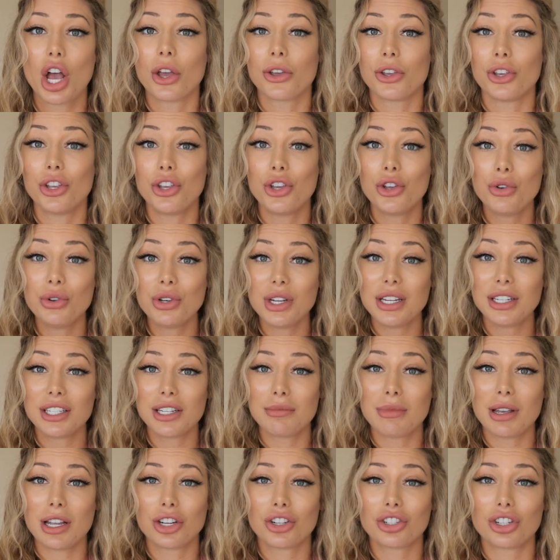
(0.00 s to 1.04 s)
you need to
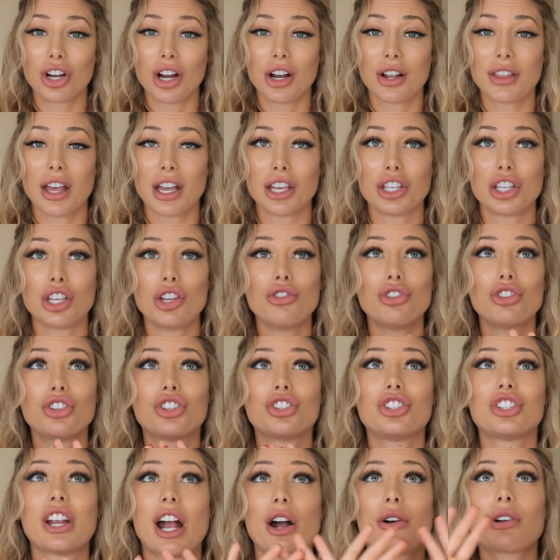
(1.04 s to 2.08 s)
make sure that you
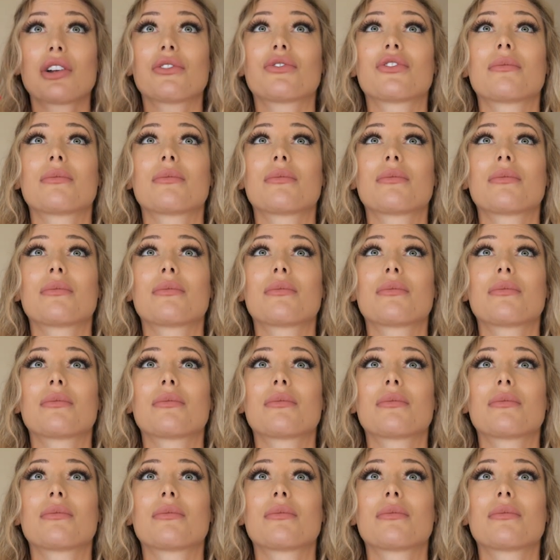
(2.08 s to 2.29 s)
shout it